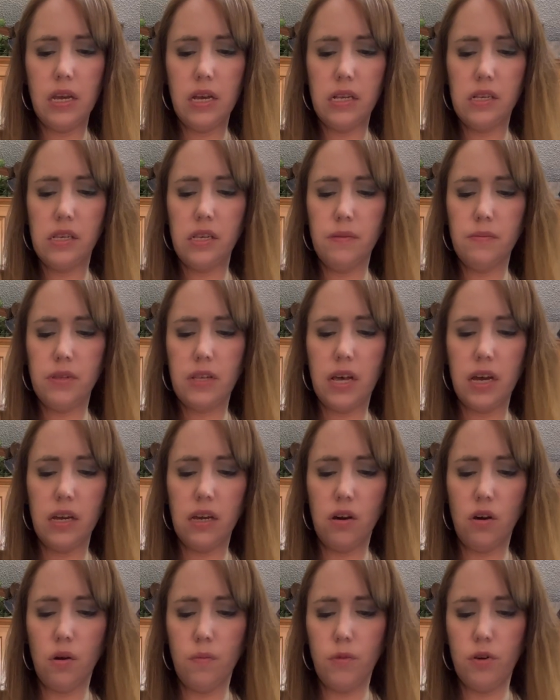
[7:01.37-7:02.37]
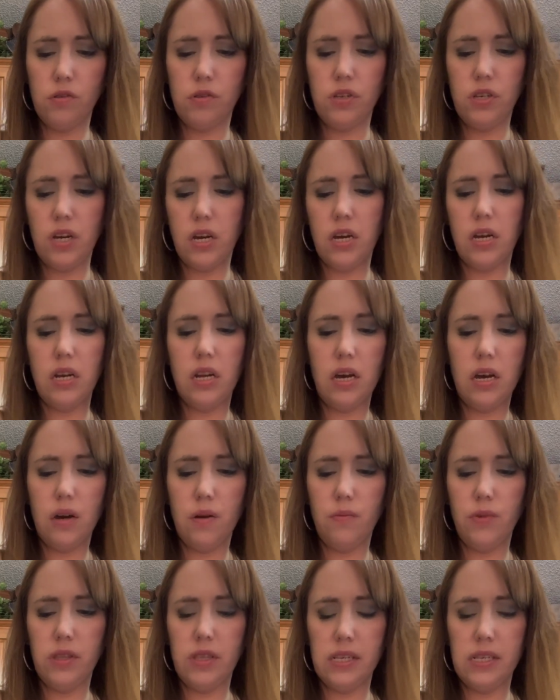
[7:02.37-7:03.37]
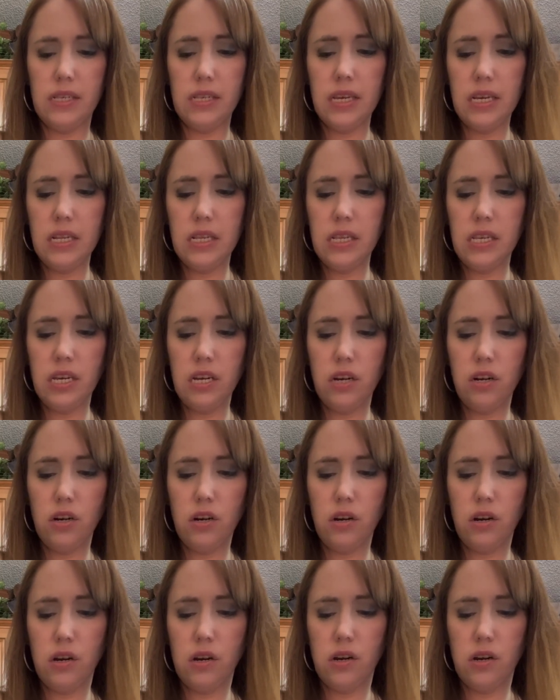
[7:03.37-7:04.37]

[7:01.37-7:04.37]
it seems like almost done with the skins here.